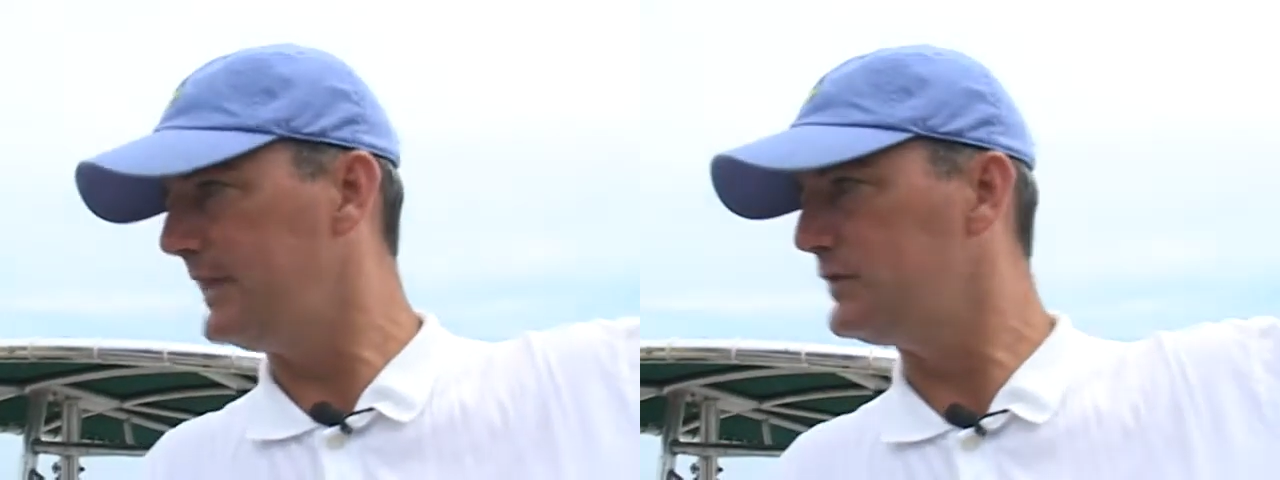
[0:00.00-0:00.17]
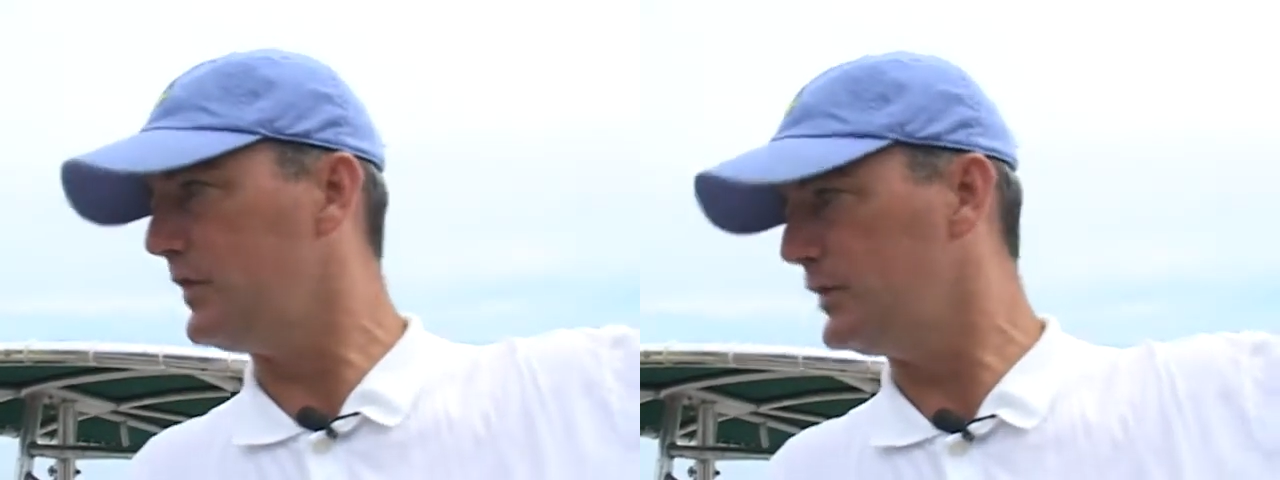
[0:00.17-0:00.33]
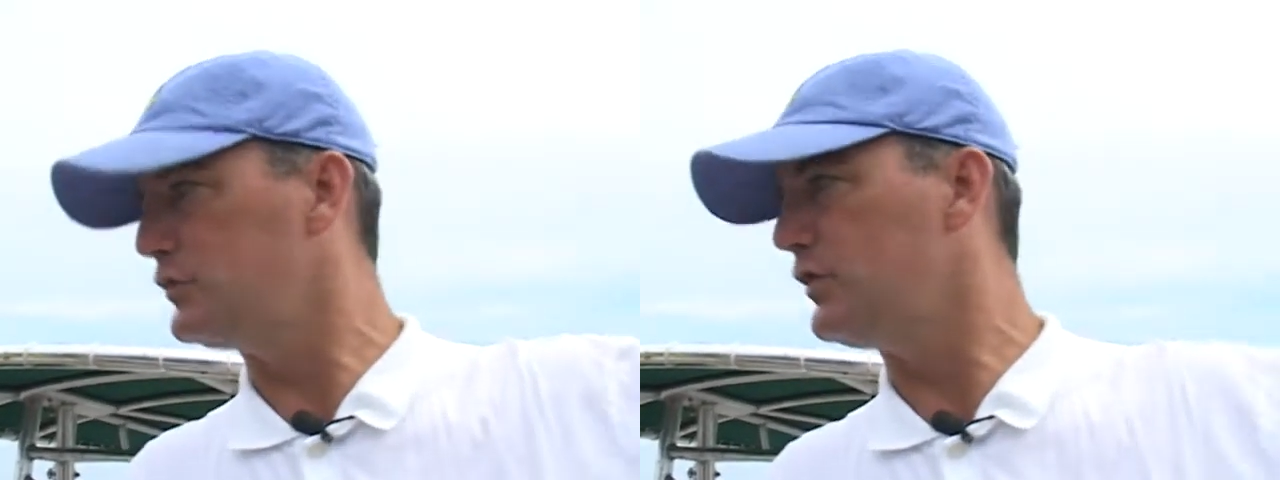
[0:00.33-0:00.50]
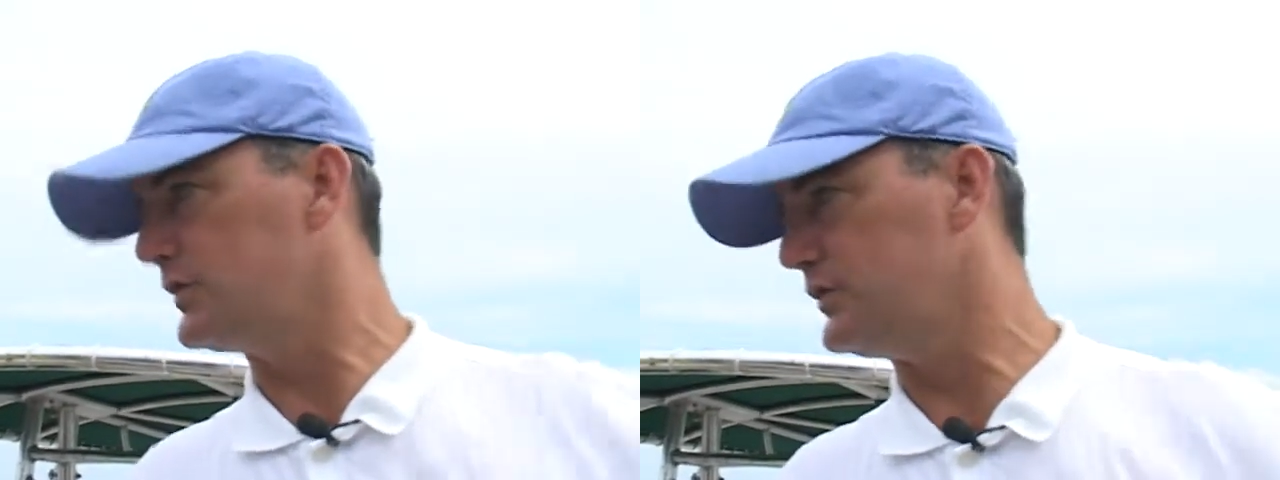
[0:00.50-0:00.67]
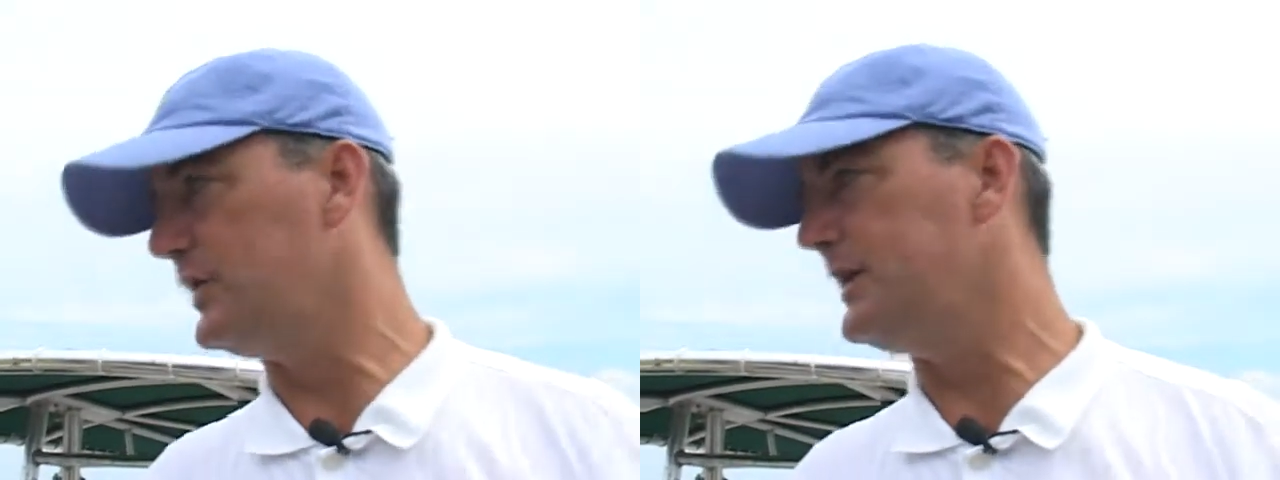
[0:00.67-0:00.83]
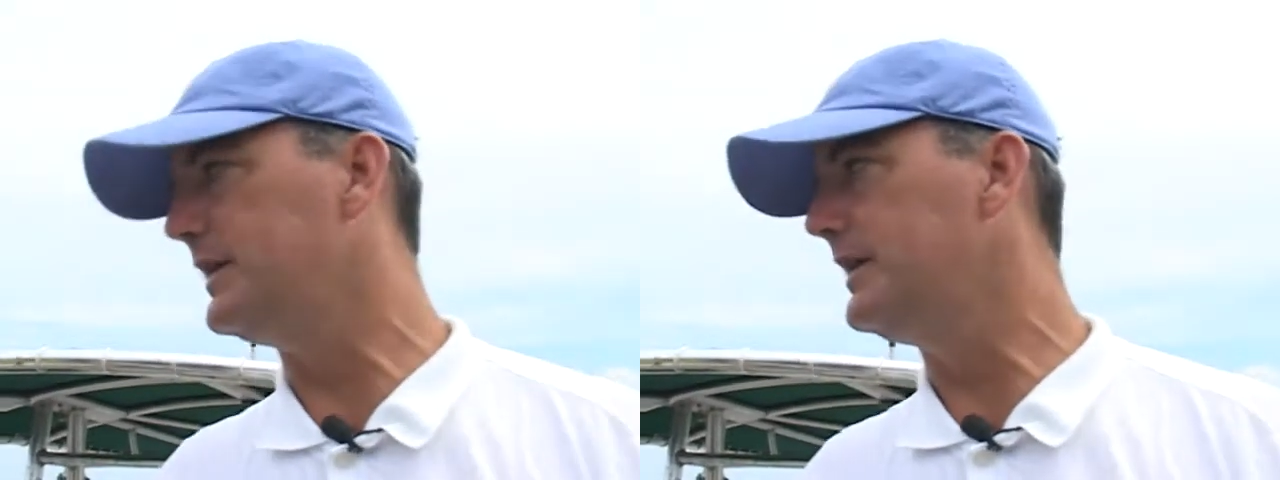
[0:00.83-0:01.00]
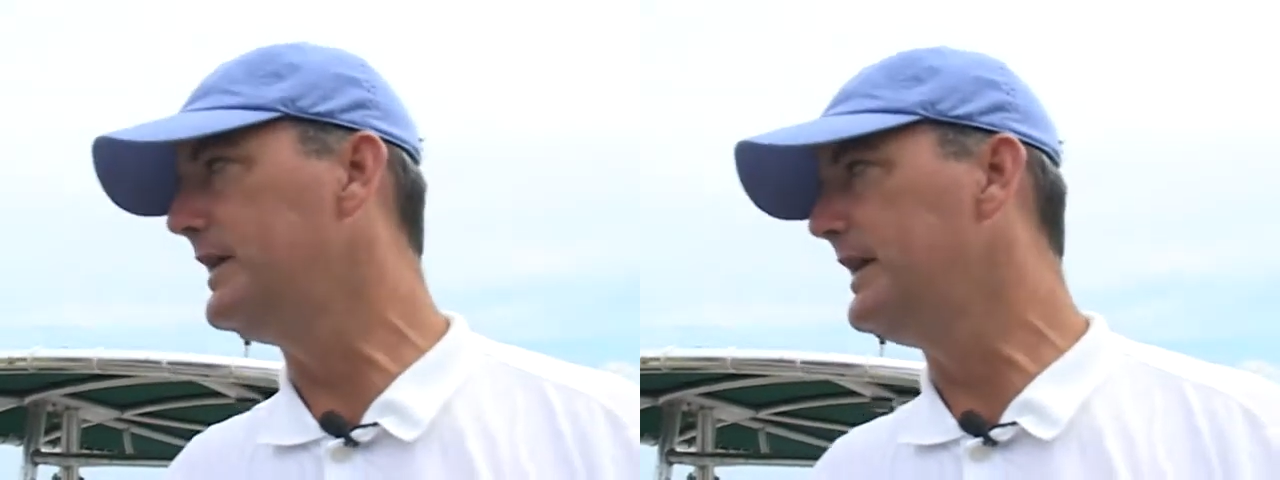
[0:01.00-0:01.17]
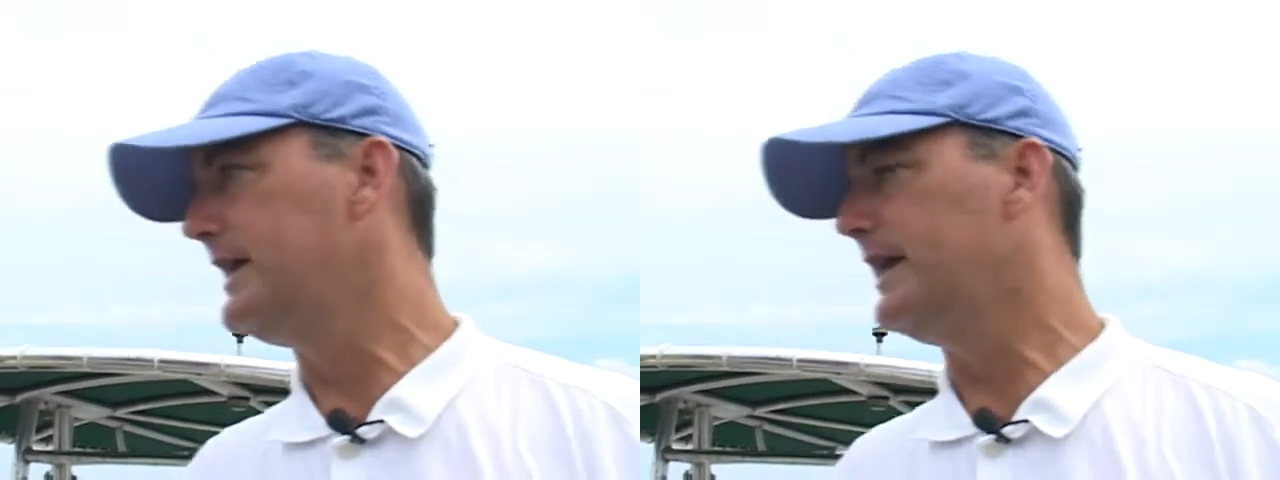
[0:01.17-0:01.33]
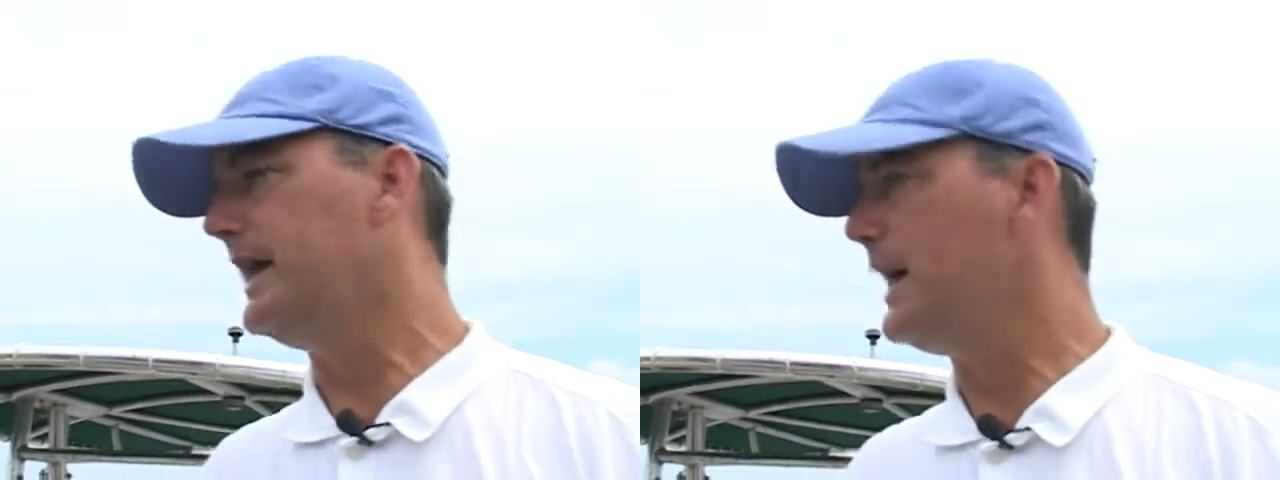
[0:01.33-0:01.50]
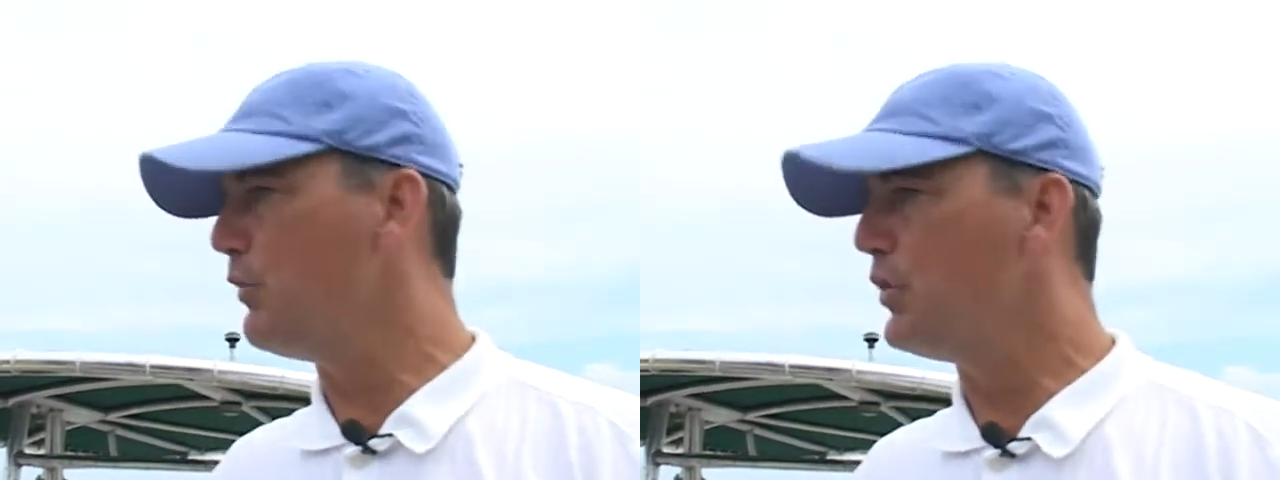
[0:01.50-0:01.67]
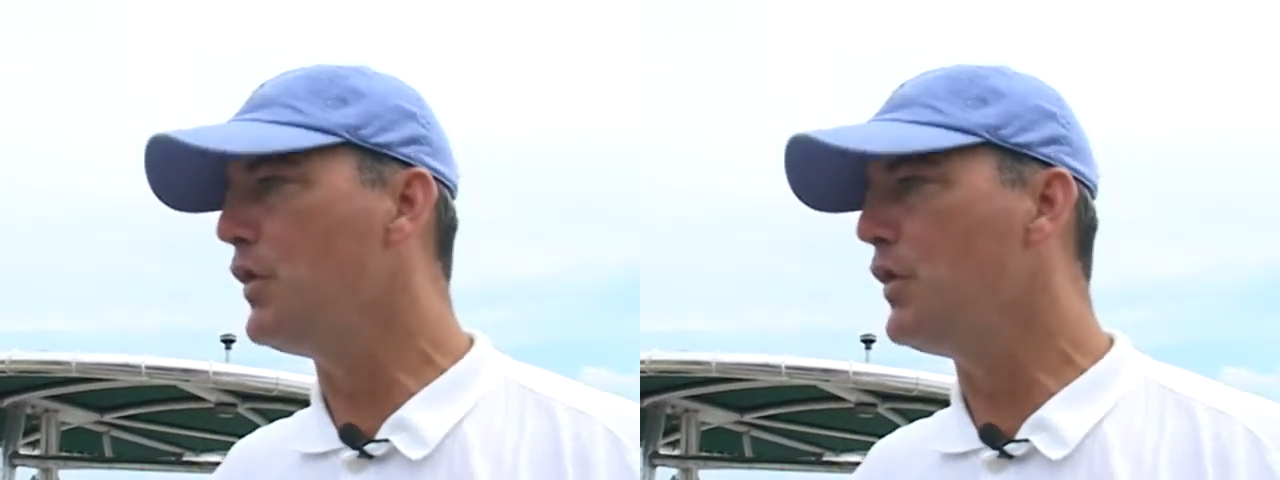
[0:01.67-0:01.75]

That's why the trucks are here. And